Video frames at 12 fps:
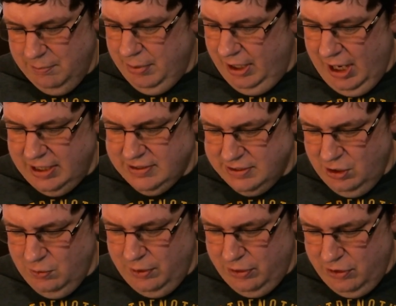But not
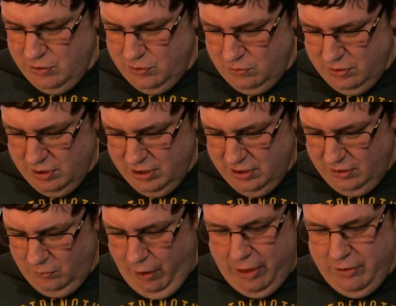so with you.
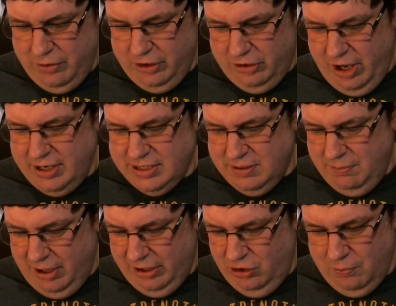Rather, the greatest
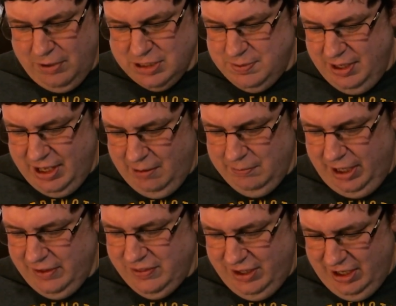among you must become
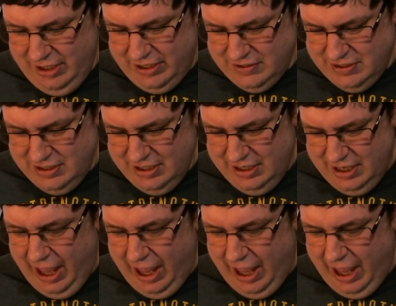like the youngest,